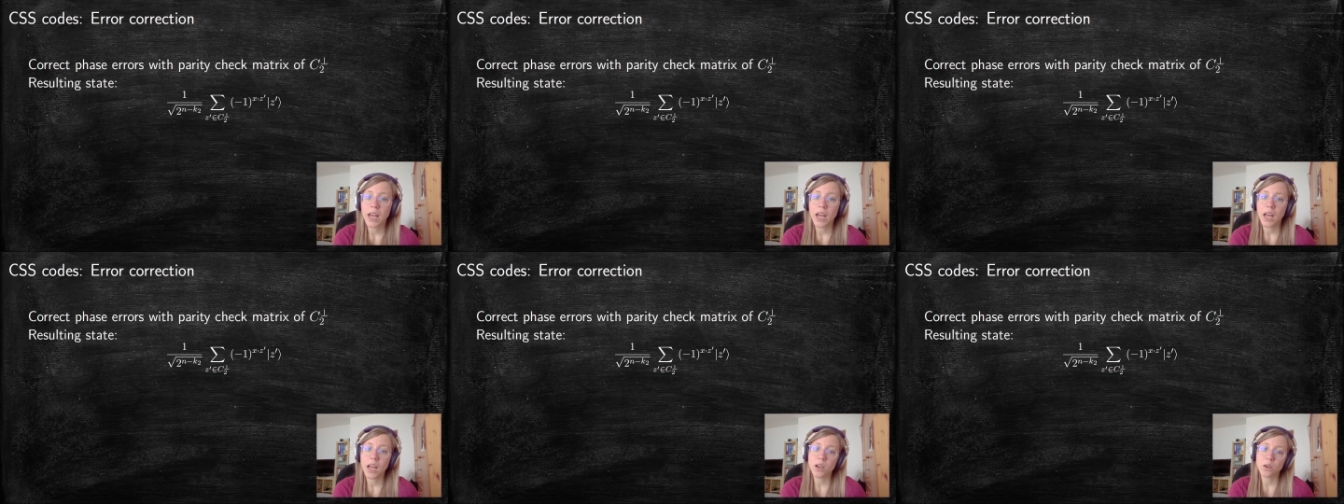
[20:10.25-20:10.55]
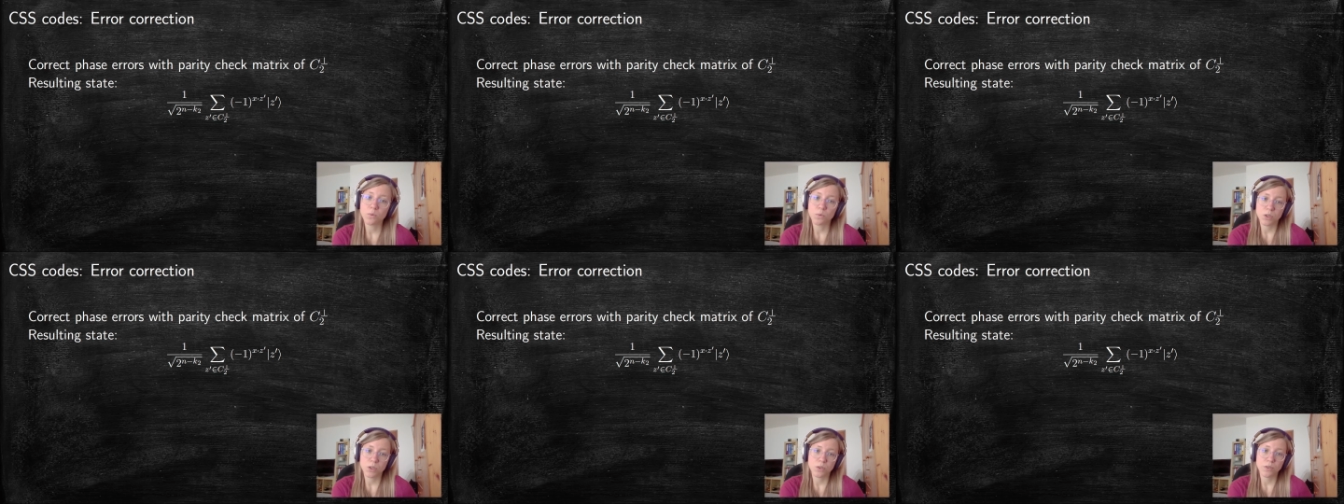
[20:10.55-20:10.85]

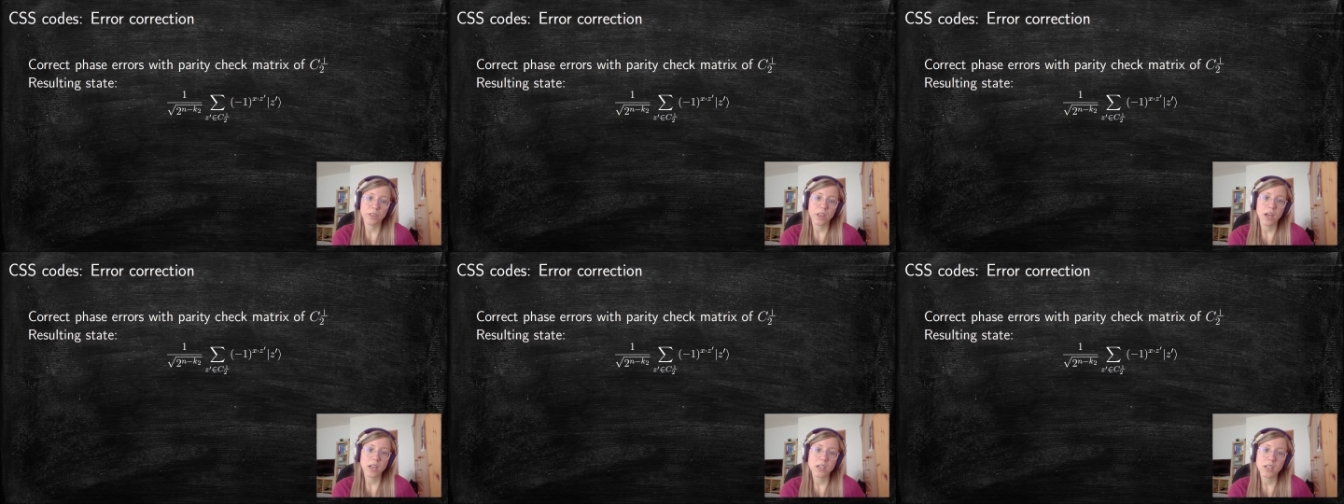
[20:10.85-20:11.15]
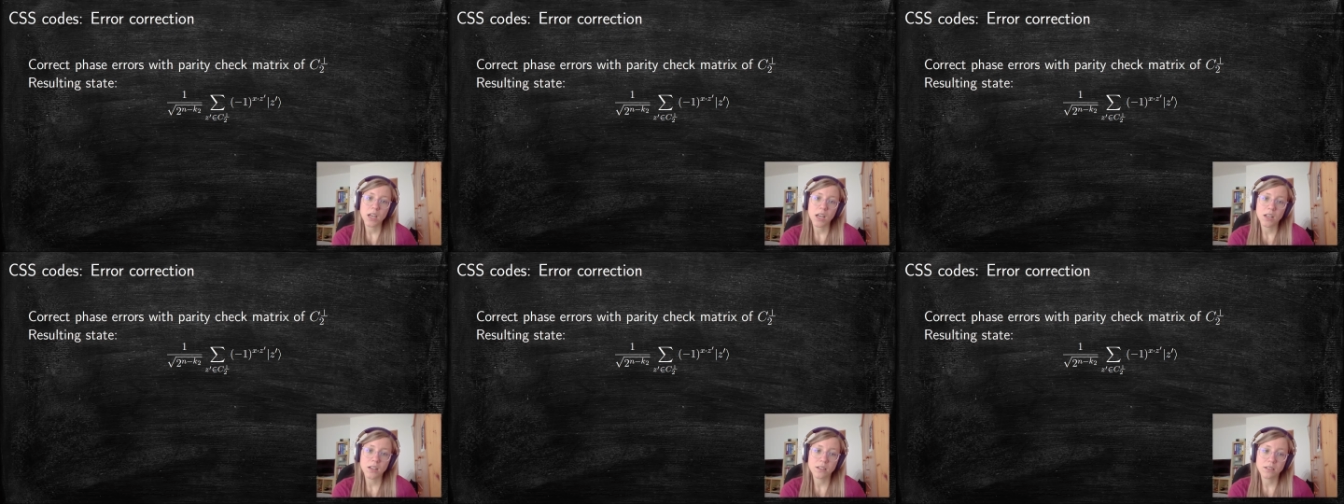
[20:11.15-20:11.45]
And we do that
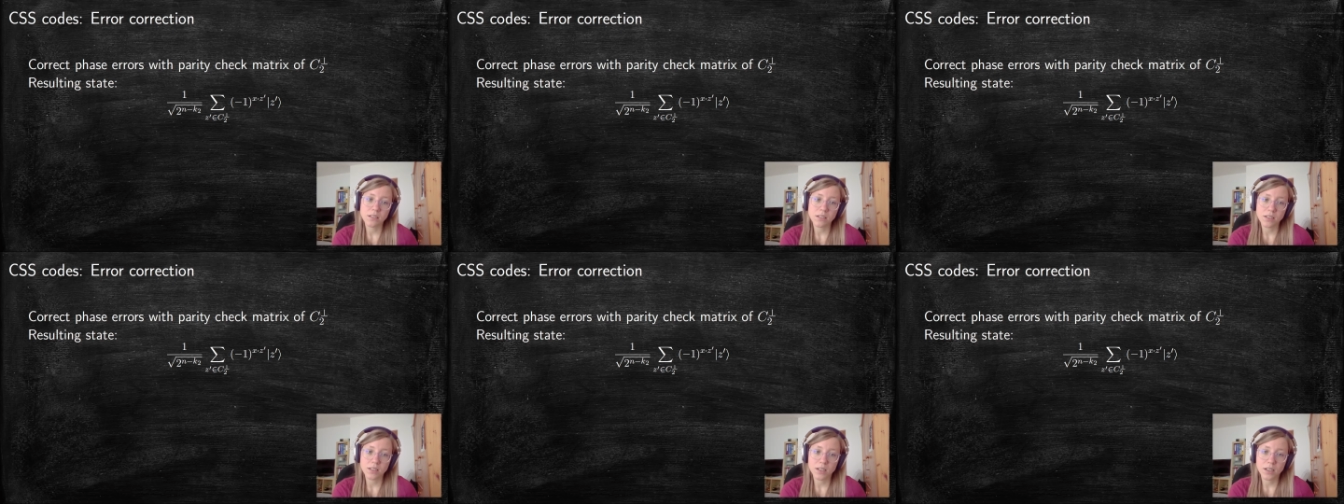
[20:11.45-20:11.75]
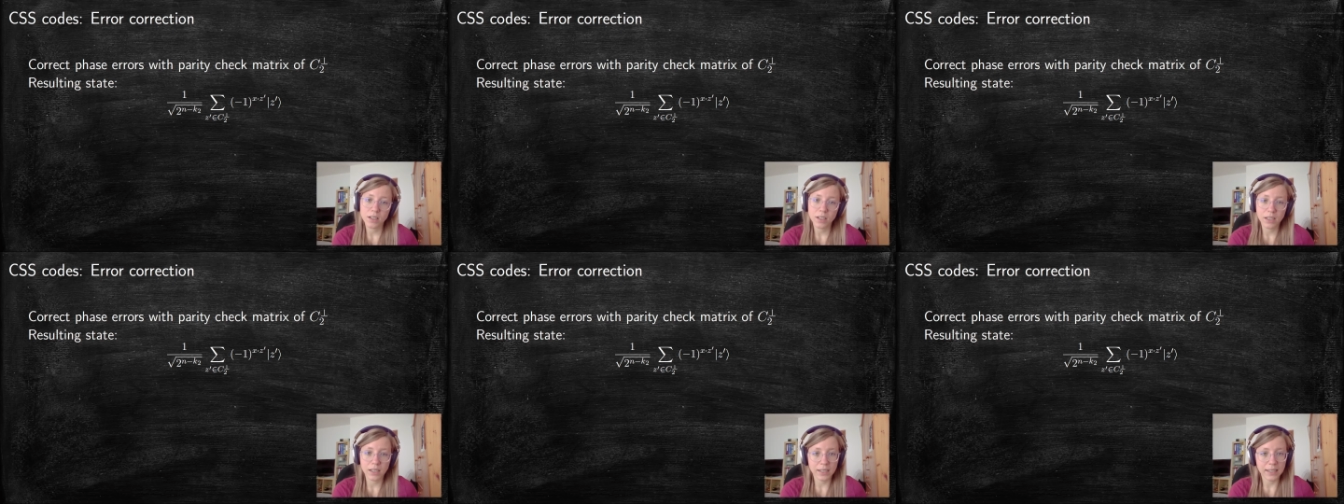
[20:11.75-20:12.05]
and
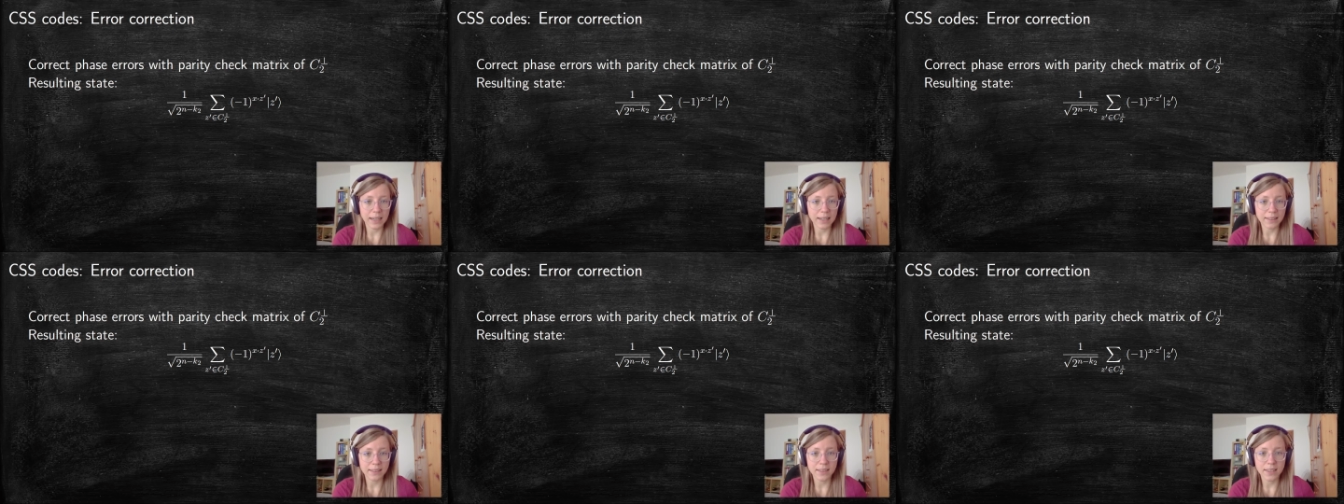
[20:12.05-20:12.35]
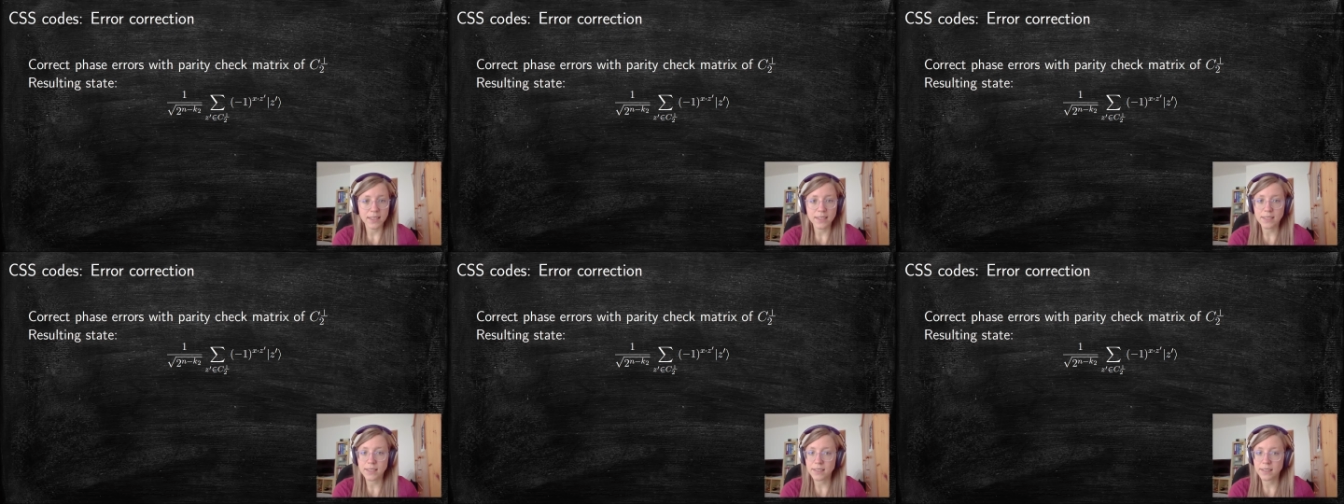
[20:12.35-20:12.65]
get
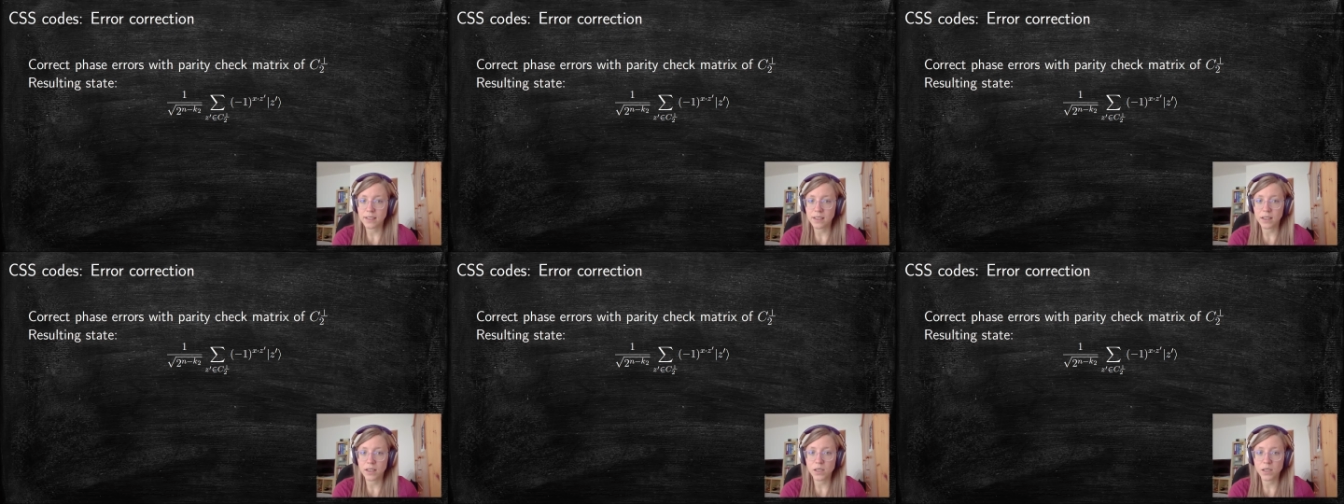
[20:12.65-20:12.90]
this